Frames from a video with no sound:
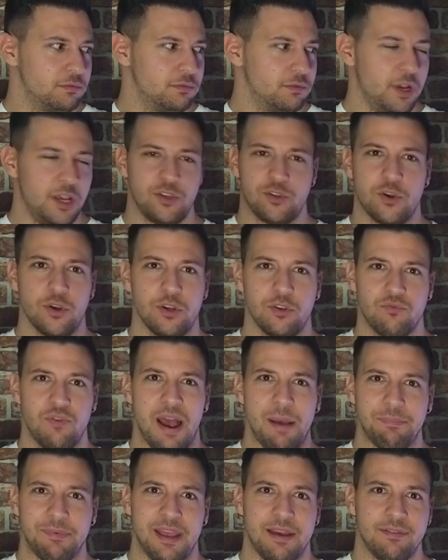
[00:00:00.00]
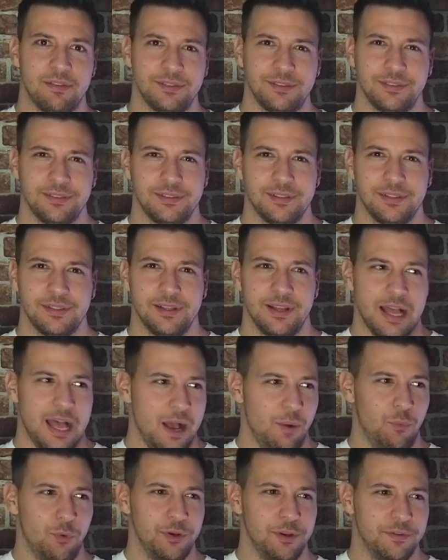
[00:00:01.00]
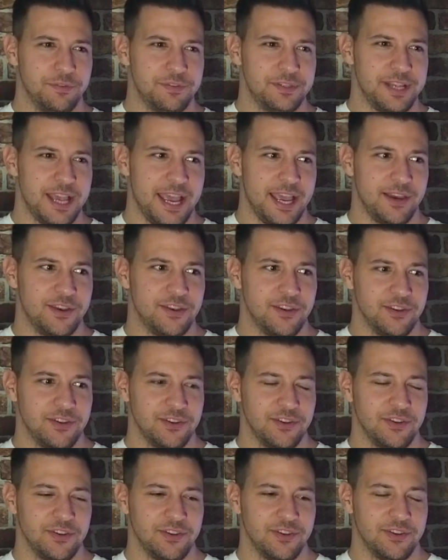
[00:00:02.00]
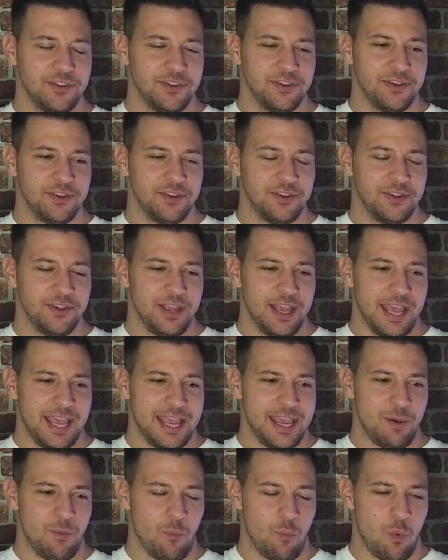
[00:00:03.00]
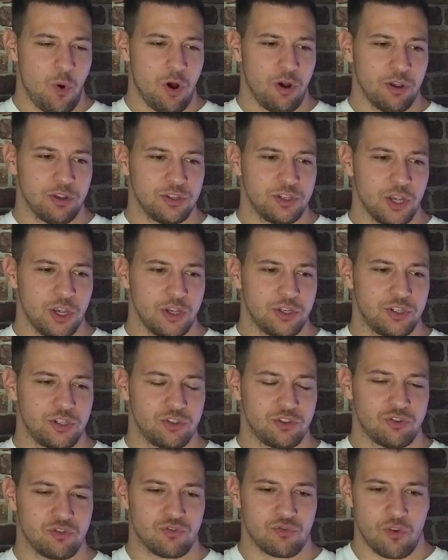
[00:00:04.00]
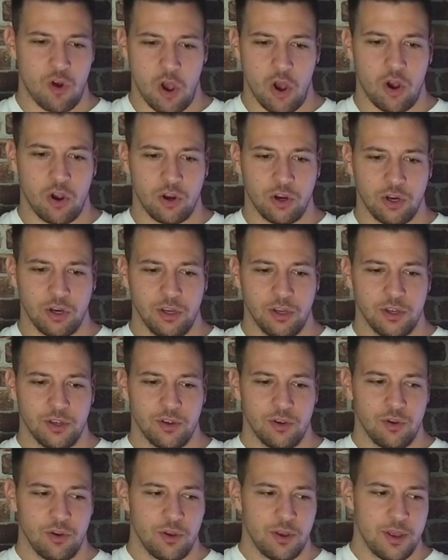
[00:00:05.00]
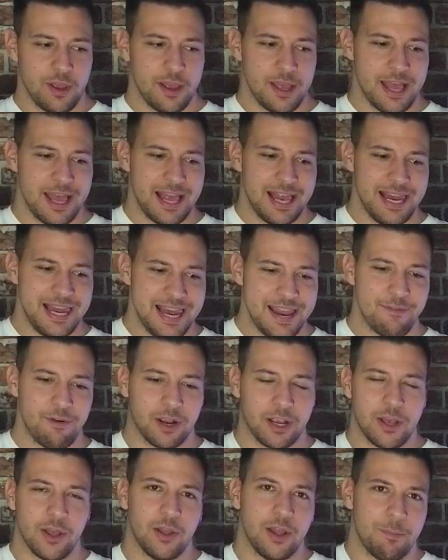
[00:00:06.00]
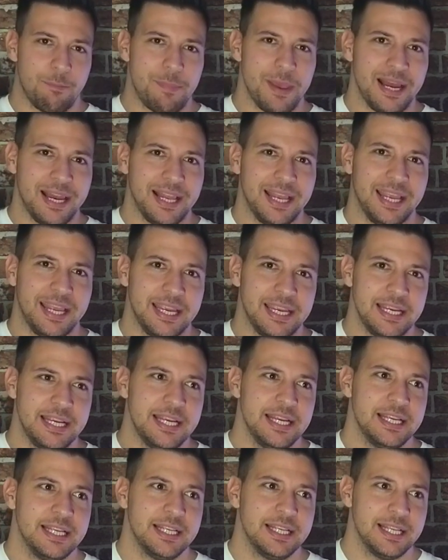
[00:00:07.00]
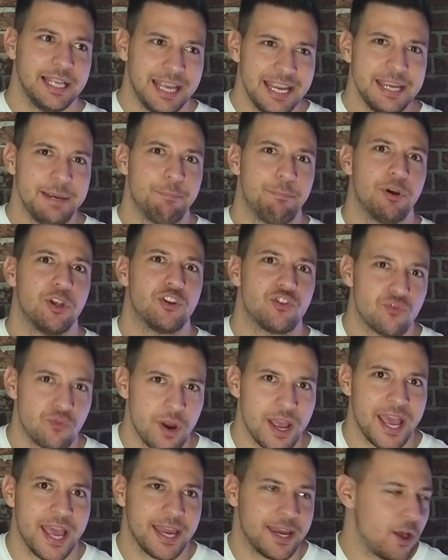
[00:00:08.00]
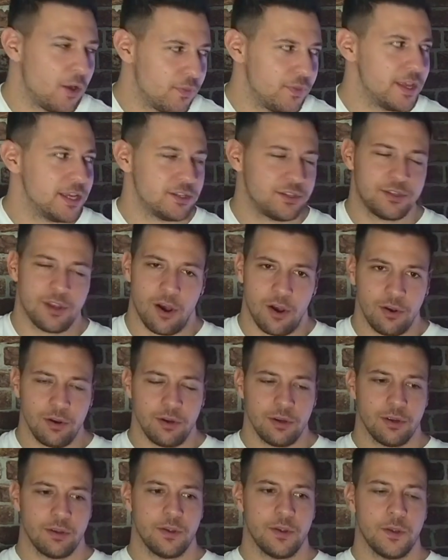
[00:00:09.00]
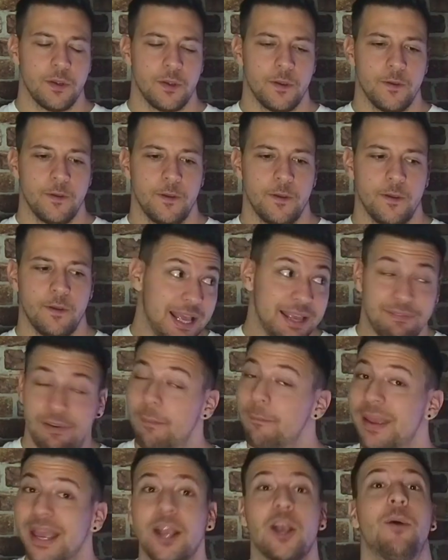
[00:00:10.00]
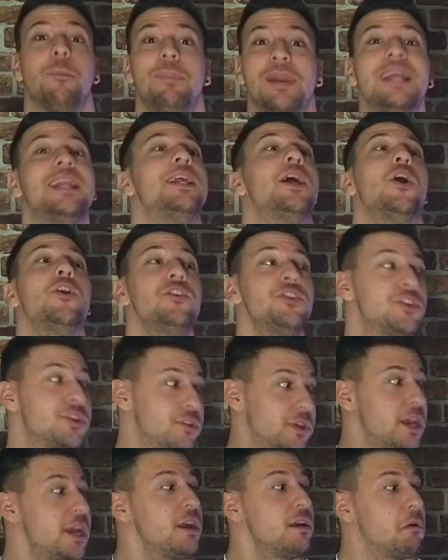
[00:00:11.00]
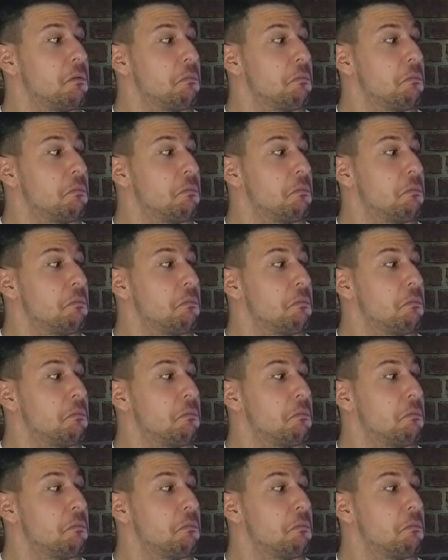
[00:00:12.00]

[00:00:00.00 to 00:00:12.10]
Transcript: as good as Rap Devil, I wouldn't have said it was a strong lyrical ability he portrayed on this song. If I'm being completely honest with you,